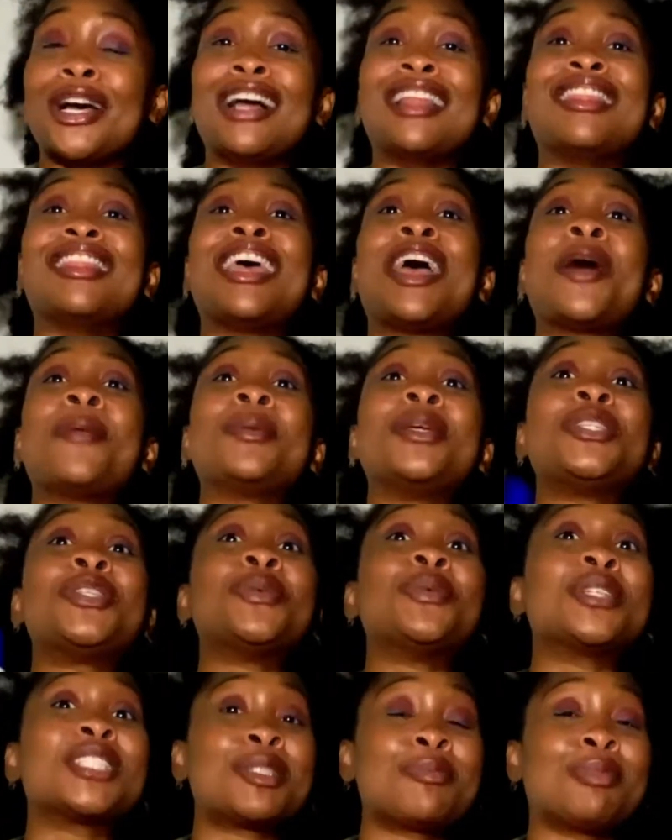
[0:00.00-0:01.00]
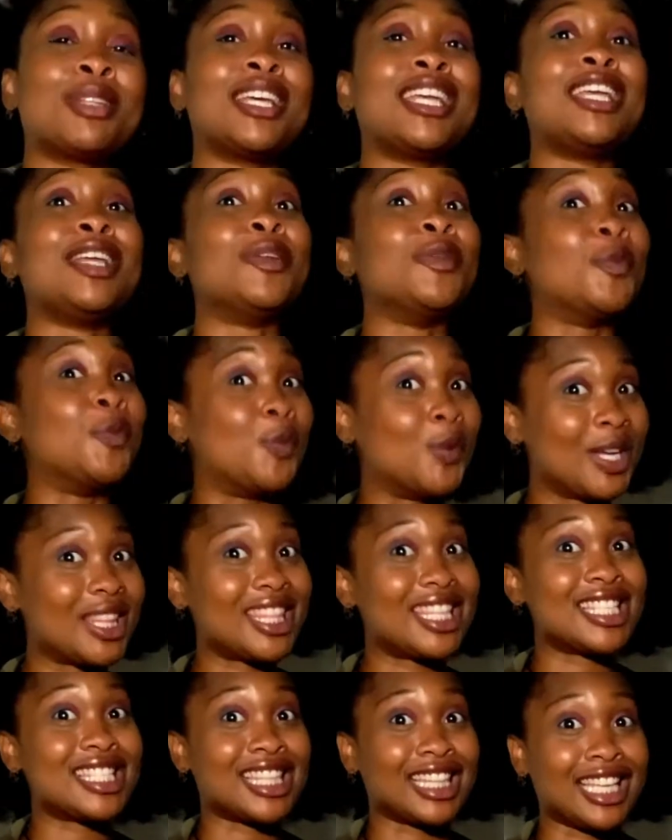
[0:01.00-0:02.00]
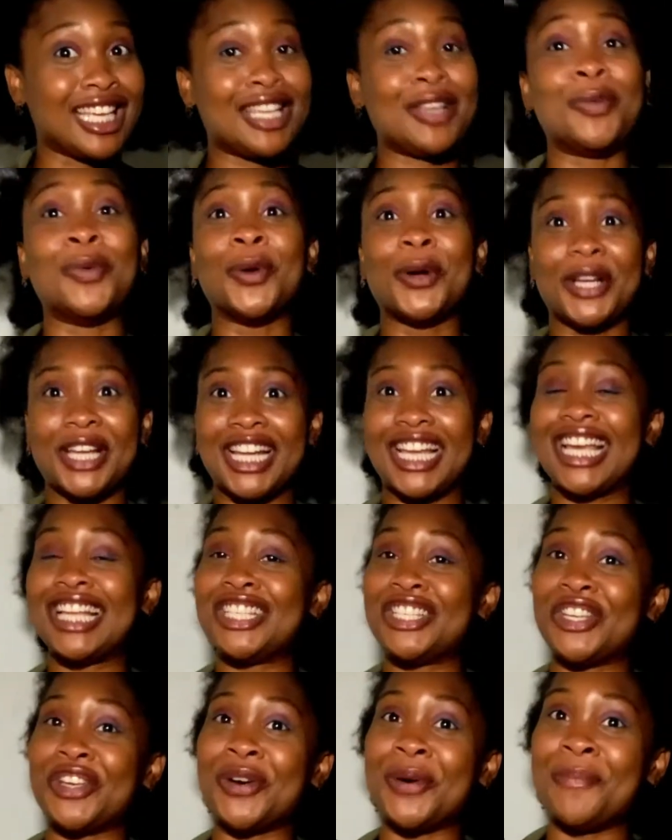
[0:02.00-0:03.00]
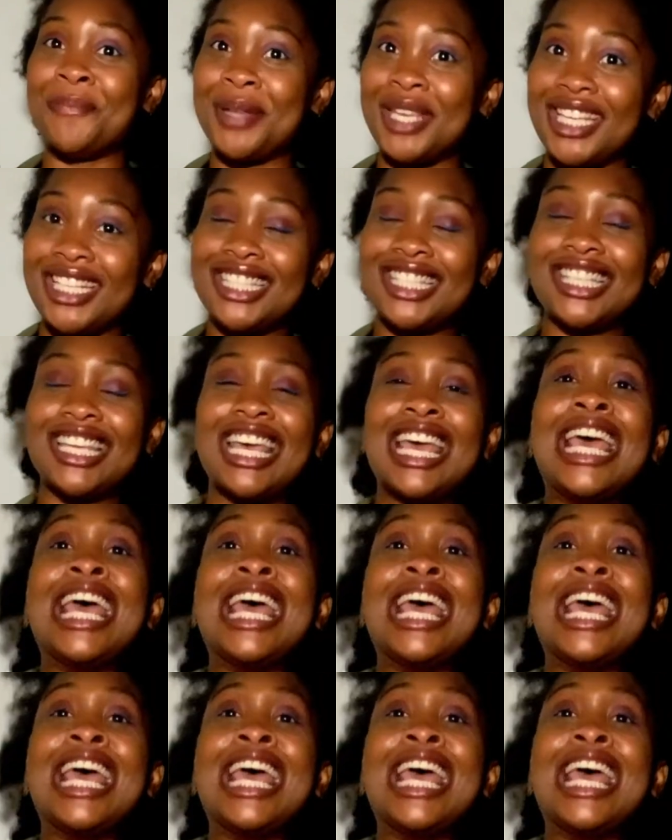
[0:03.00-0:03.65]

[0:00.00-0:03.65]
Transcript: allow me to explain what this lady working at jail meant.